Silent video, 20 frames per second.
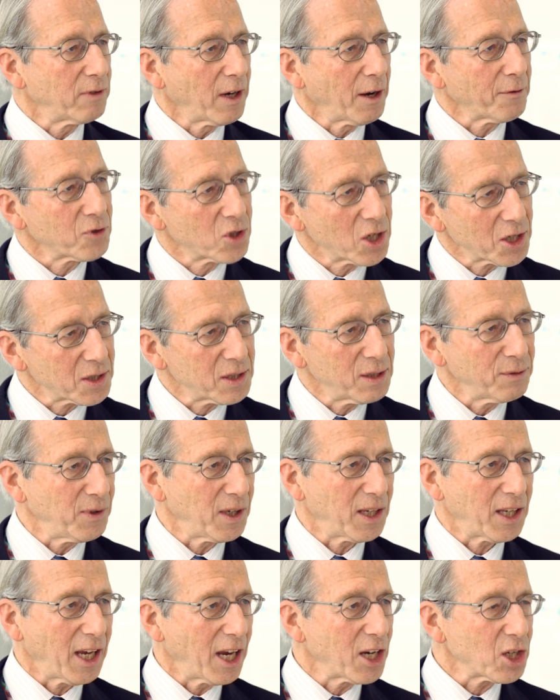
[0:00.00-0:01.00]
we have
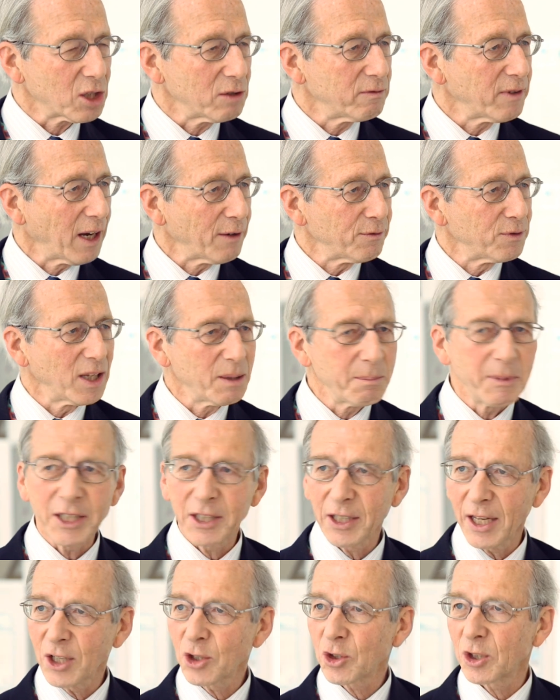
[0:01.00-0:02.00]
justification, we have
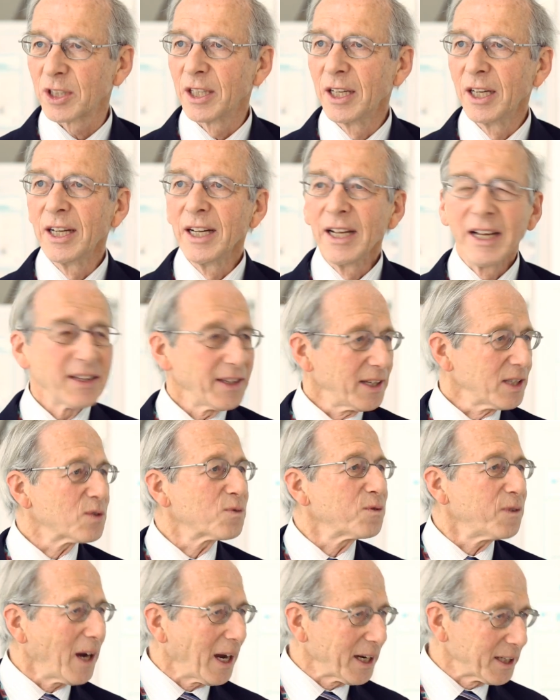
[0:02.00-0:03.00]
limitation. That's
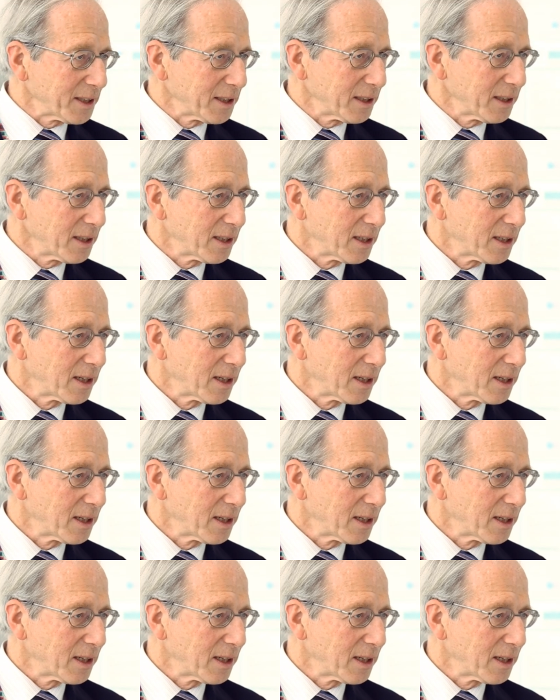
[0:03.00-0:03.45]
fine.